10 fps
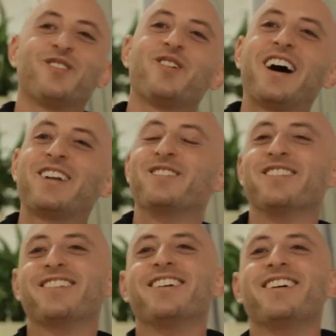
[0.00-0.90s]
Well, I
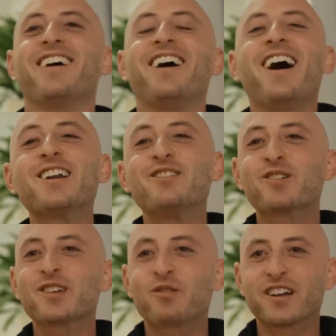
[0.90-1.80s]
didn't
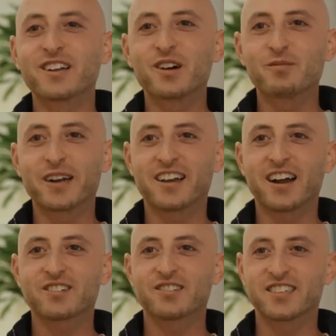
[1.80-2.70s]
really want to go to my
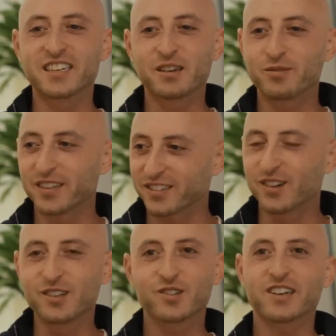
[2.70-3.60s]
doctor and say, give me this
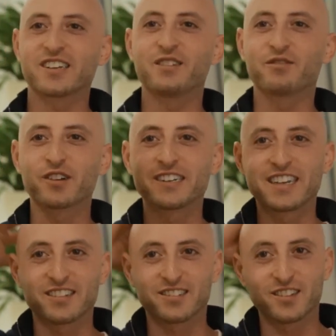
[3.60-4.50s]
note so I can get free
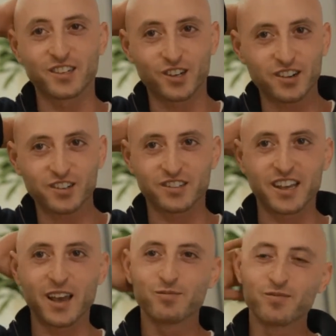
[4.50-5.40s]
tickets to the Chargers
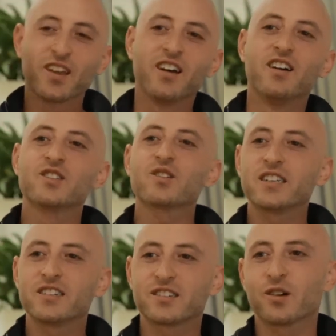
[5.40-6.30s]
game. So
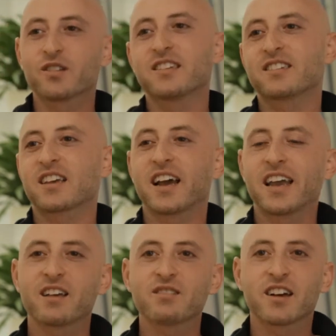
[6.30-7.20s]
I just told this guy,
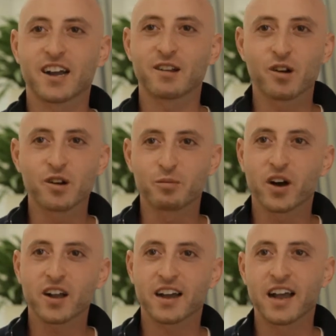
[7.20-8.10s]
hey, look, I wrote a
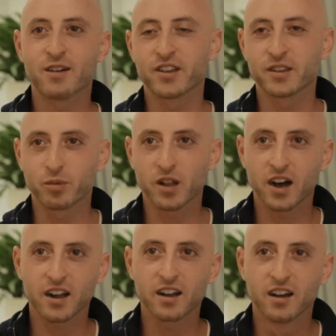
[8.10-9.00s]
book. I have this
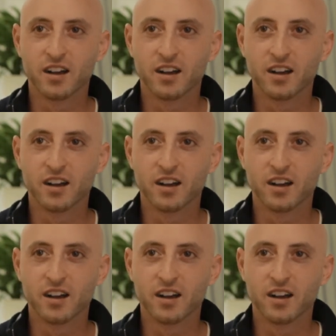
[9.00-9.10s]
blog.